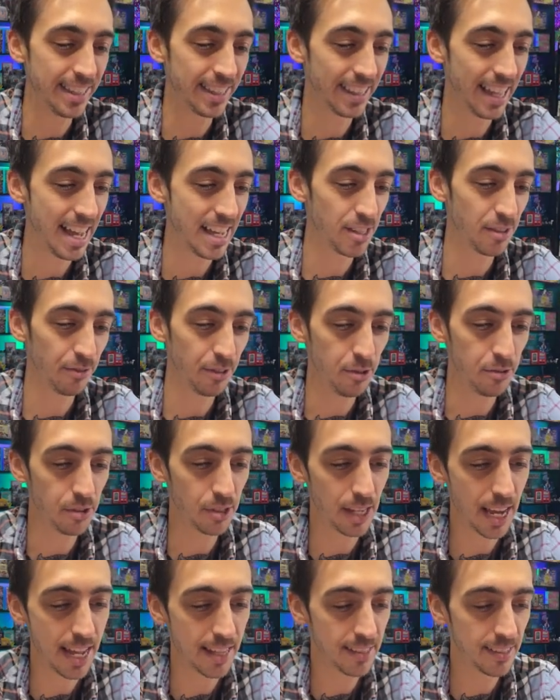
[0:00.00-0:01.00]
in the last few
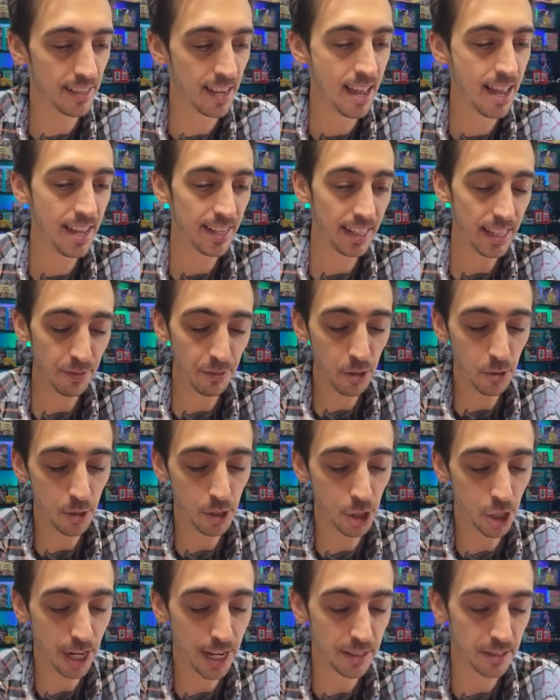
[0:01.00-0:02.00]
sets gives you
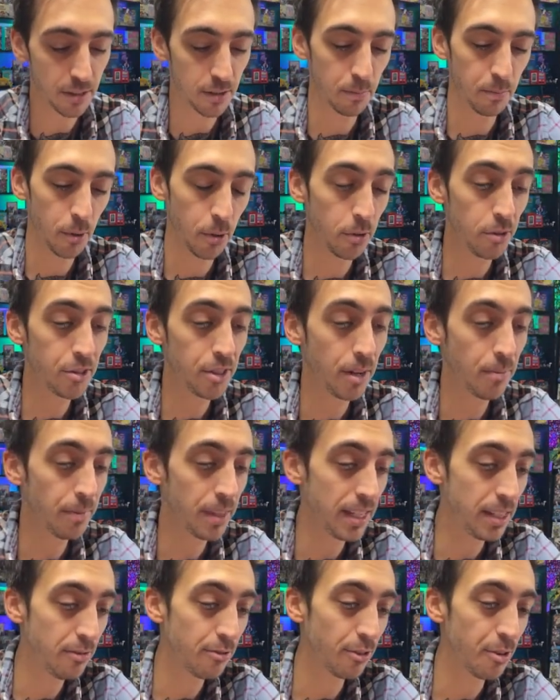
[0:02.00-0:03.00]
a chance to pull
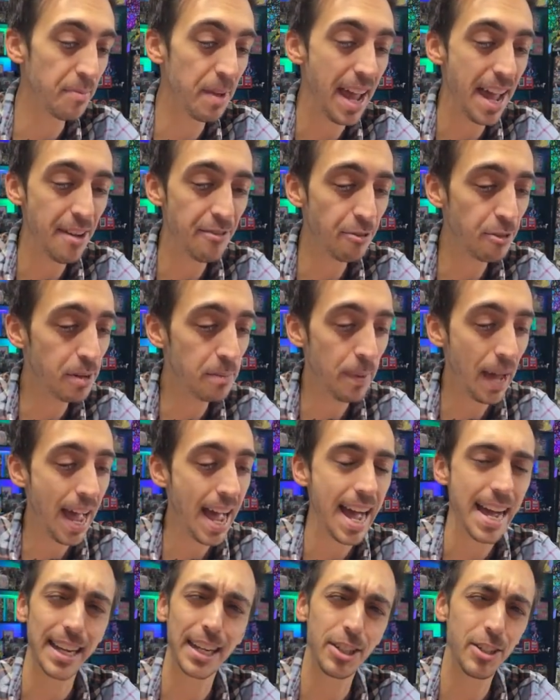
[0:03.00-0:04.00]
something from every
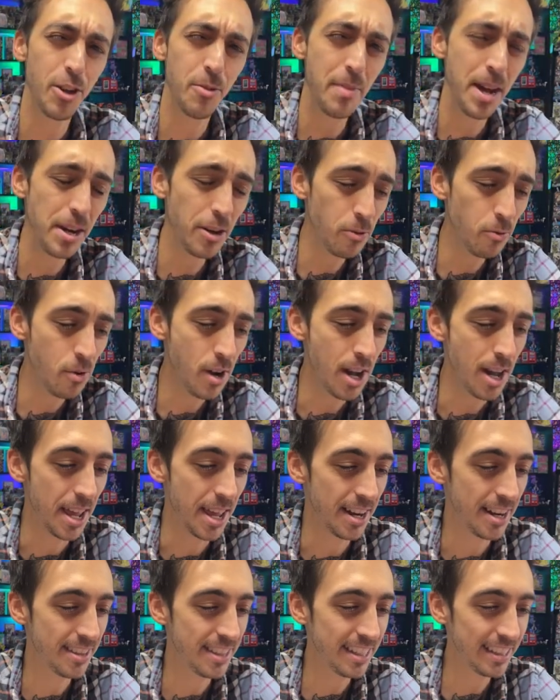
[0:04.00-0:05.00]
pack, no matter what,
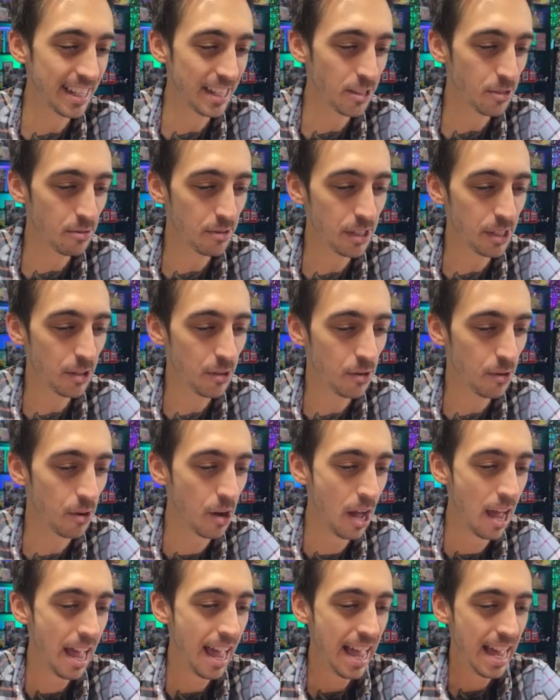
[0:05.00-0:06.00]
and I think that's really
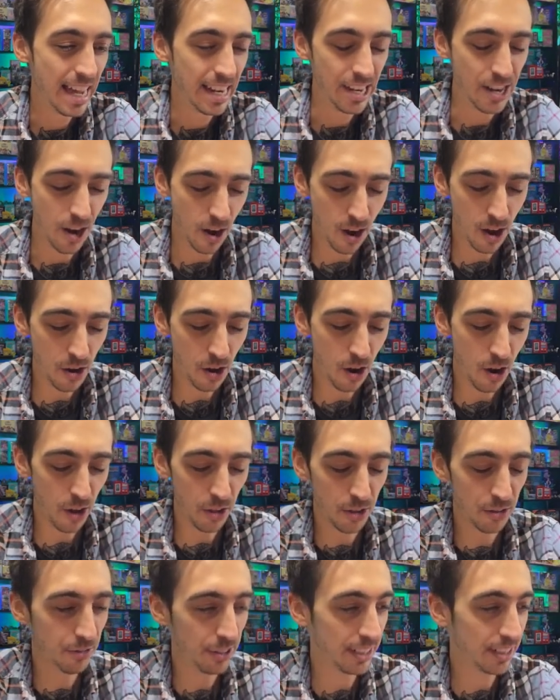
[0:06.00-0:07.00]
cool.
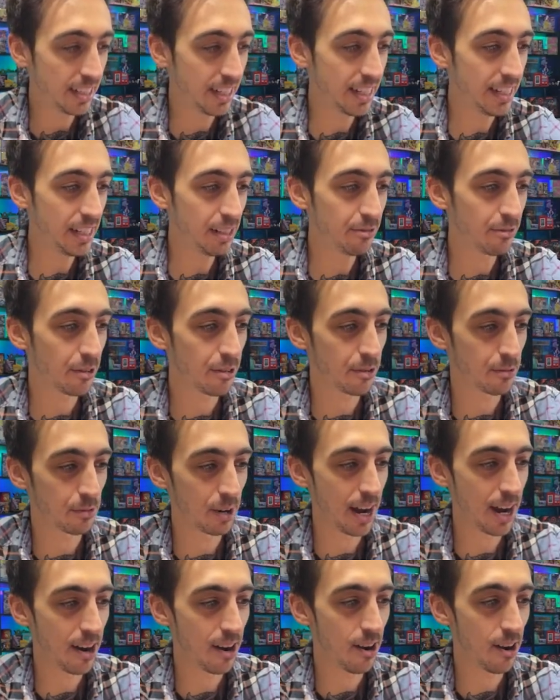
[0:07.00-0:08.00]
Non-holo Victini for the
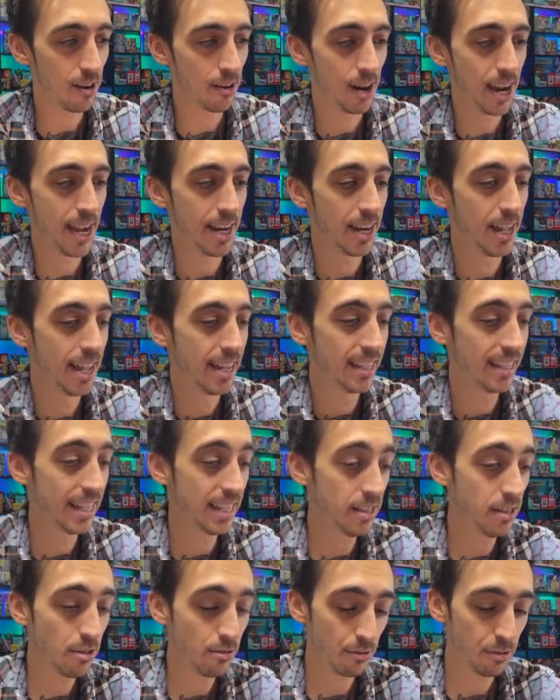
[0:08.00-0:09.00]
rare. All right,
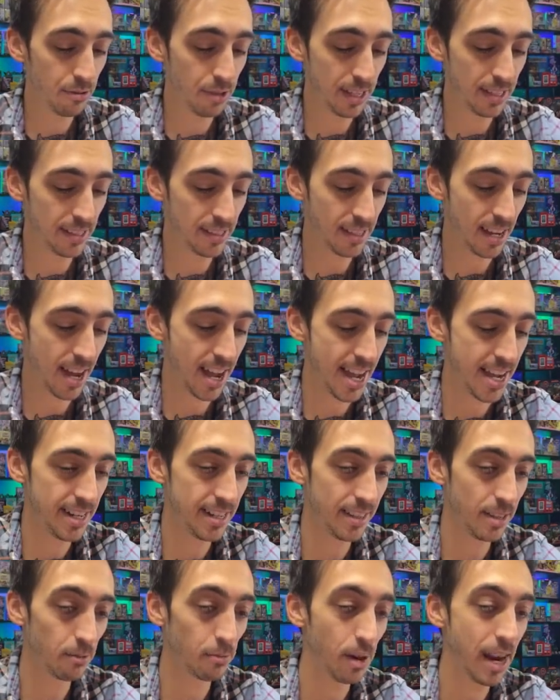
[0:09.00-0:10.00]
getting through this
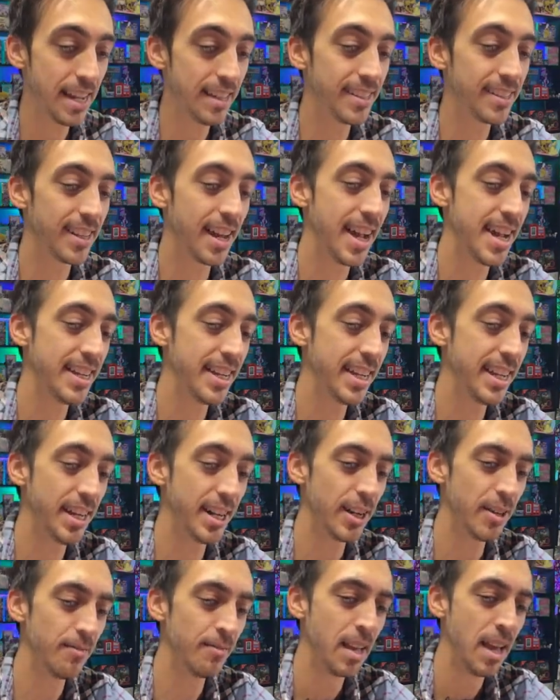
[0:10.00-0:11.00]
side, the right side
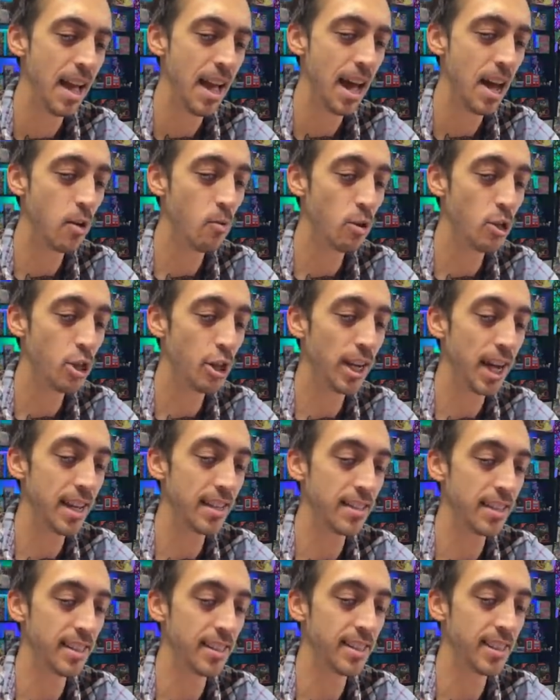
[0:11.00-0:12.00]
here. I don't want you guys to